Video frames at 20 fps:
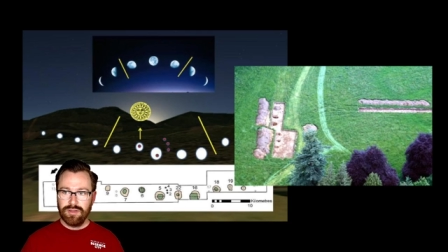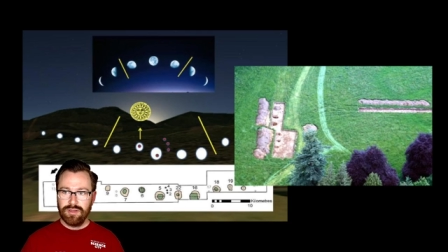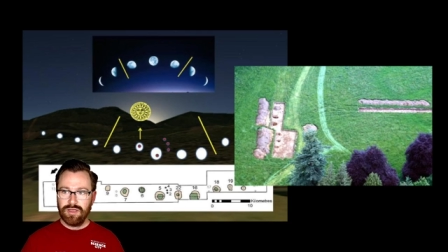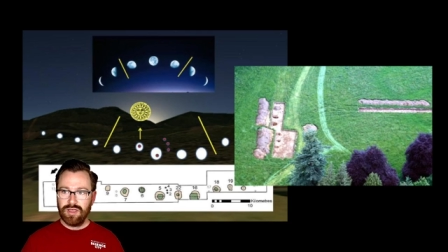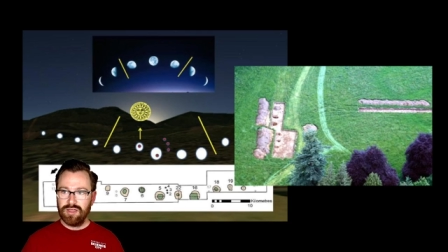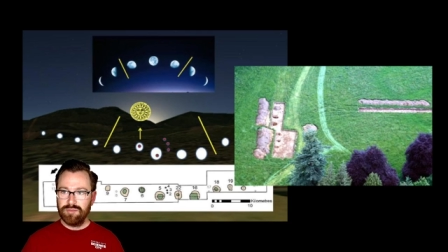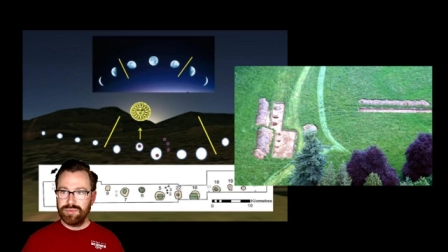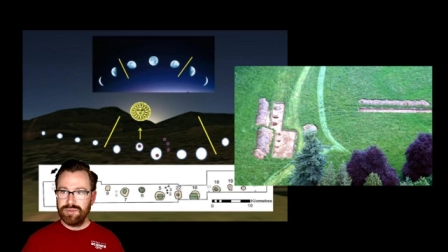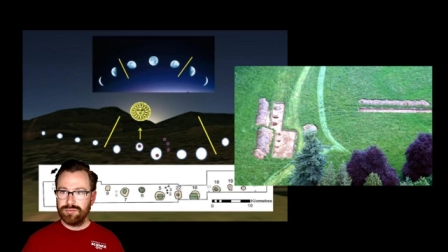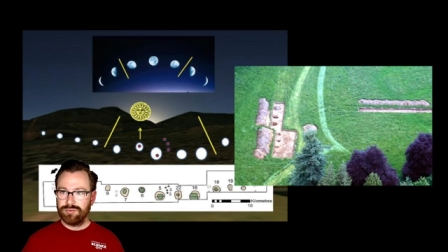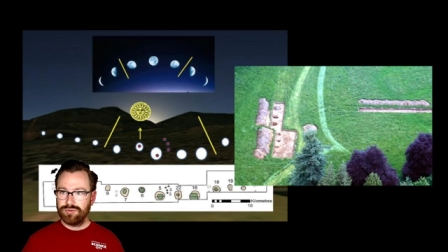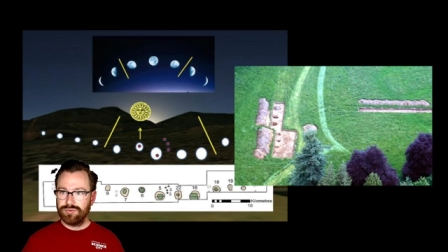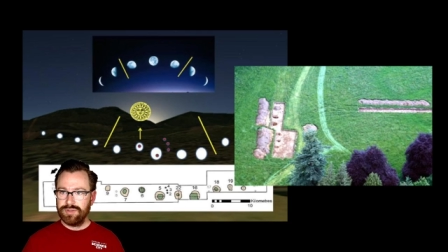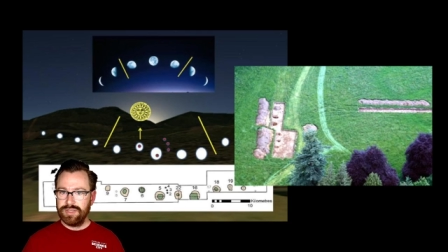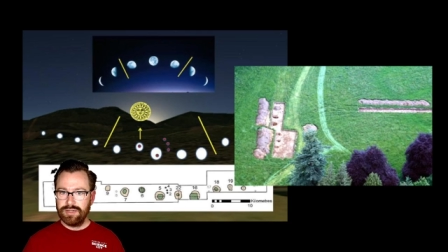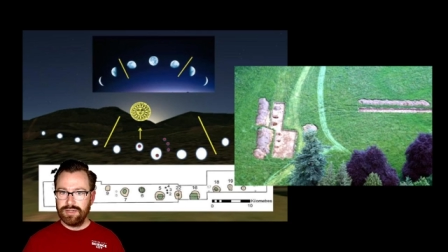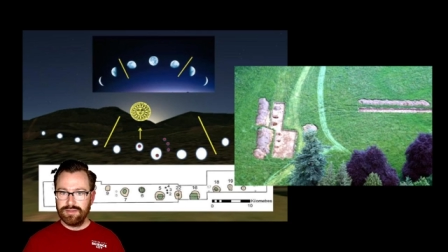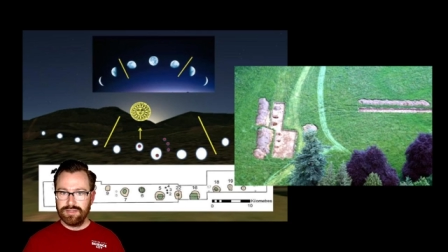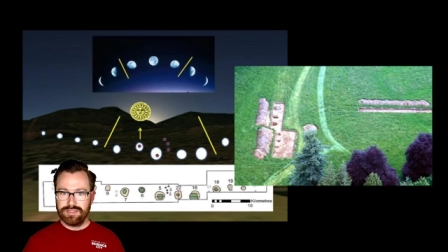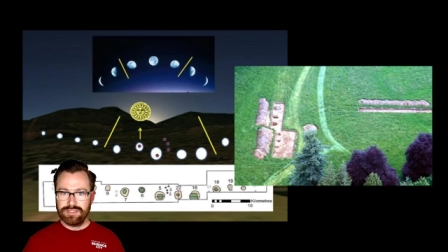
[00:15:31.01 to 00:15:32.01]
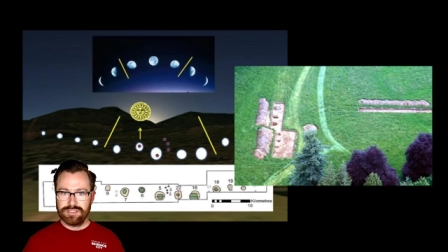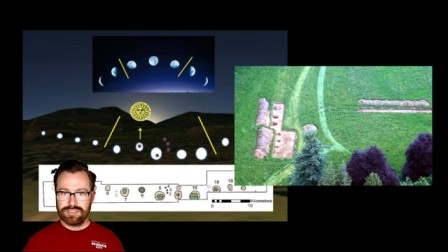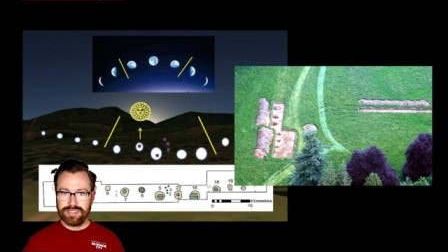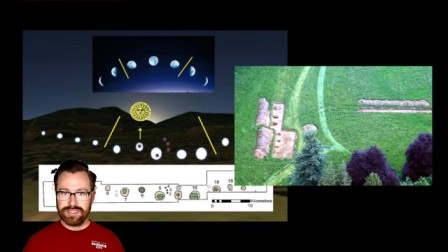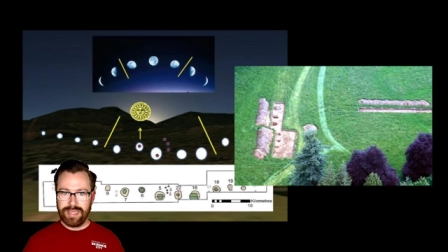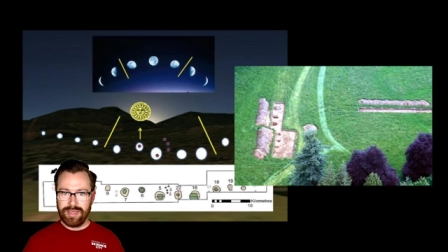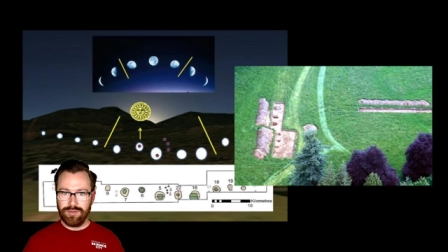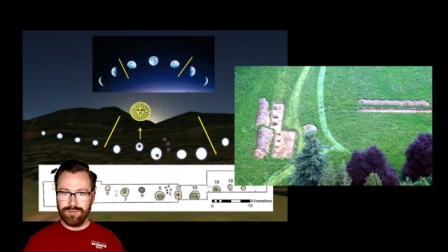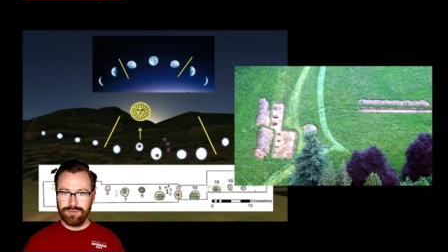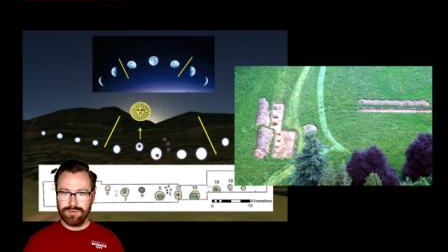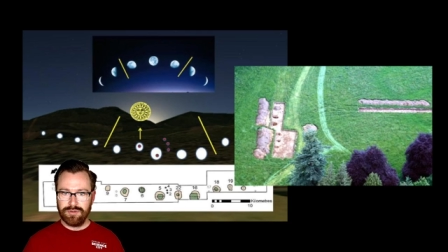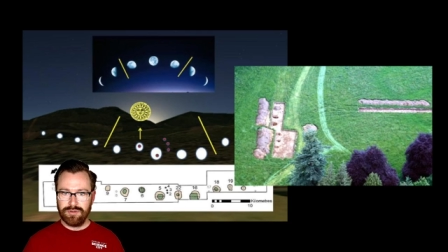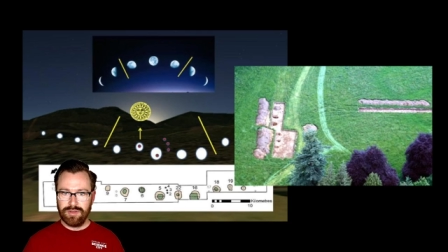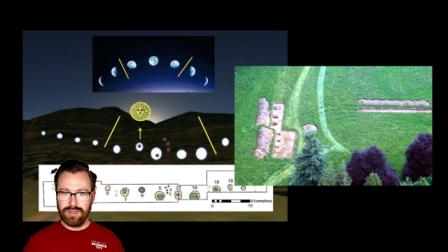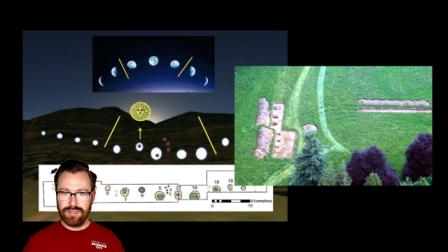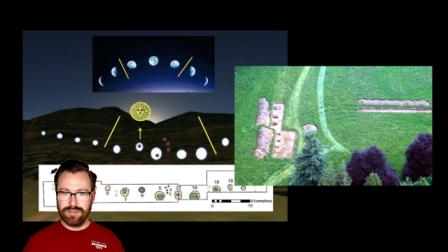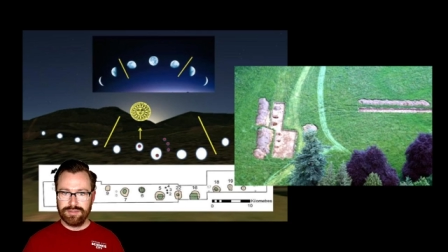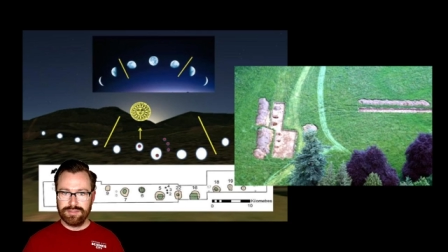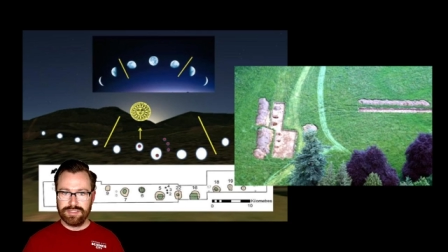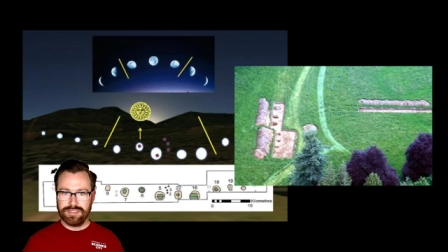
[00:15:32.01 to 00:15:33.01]
uh, people created this calendar,
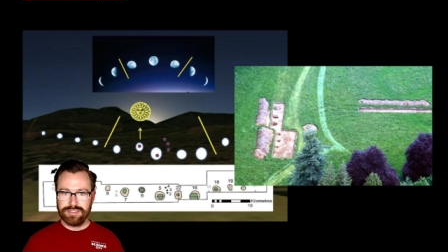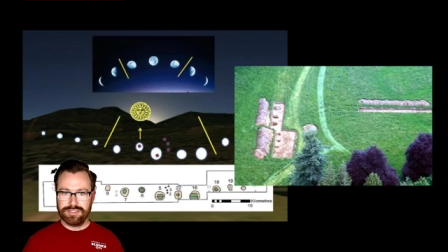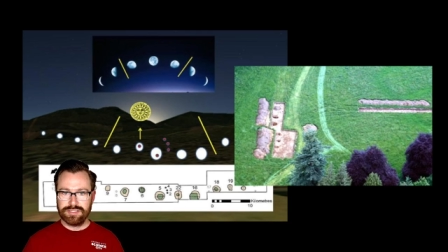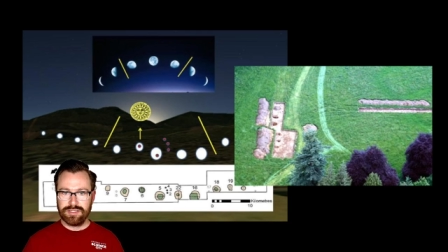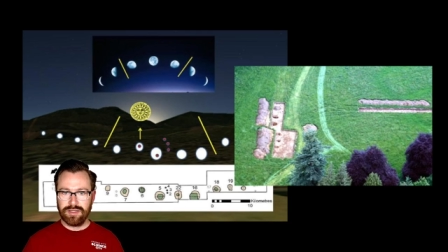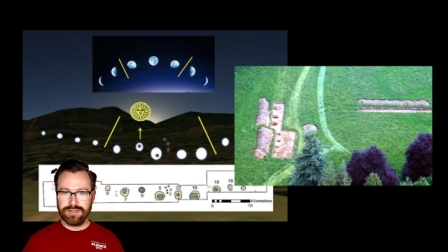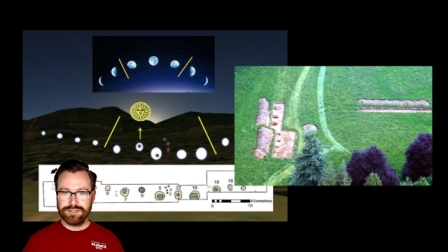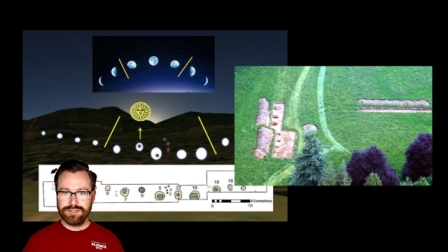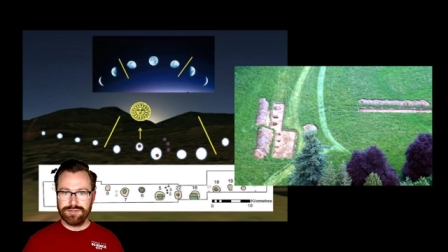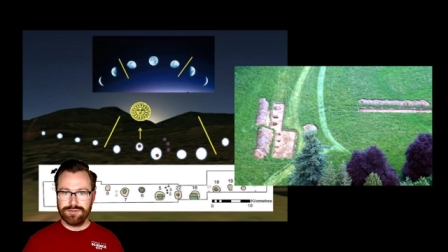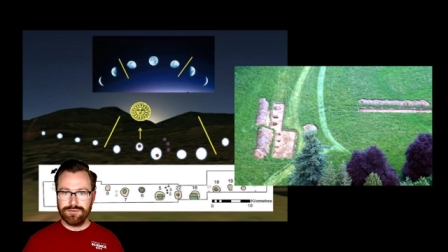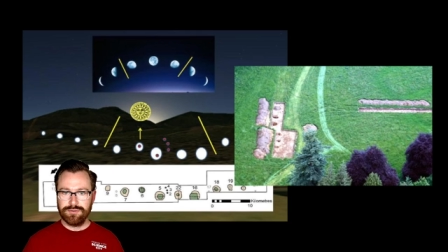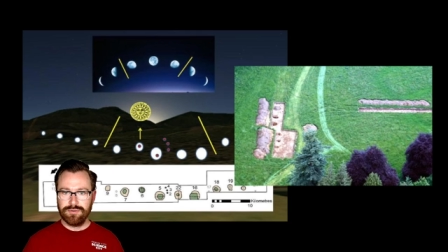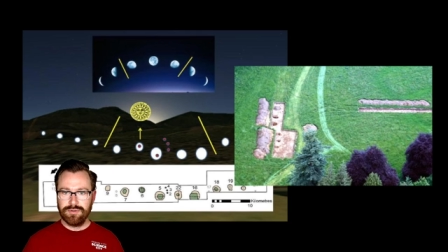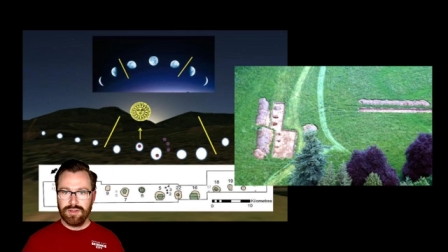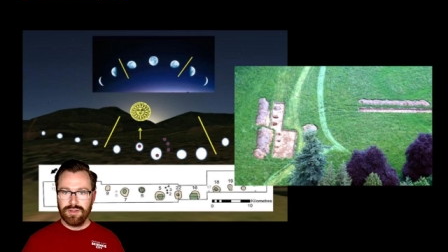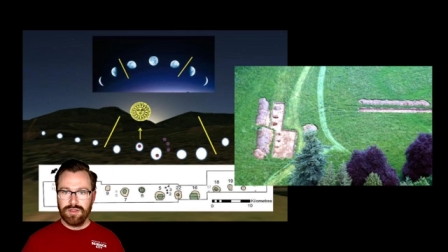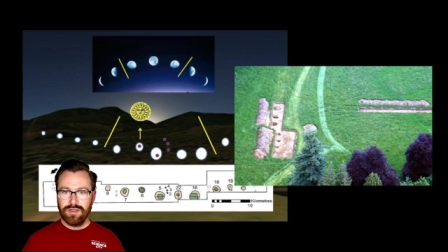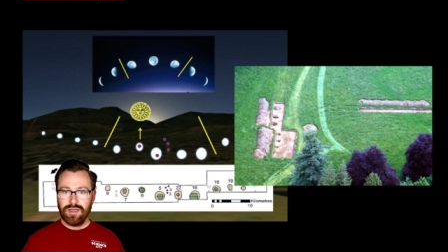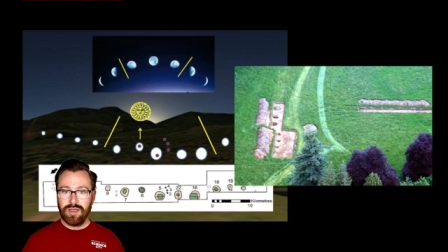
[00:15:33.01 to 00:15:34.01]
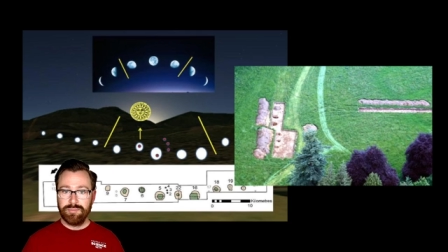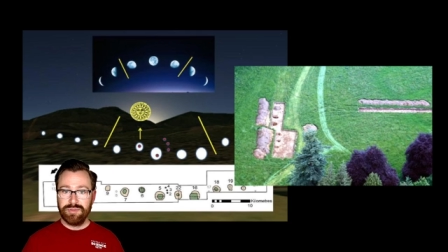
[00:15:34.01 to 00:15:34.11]
and it's thought to uh,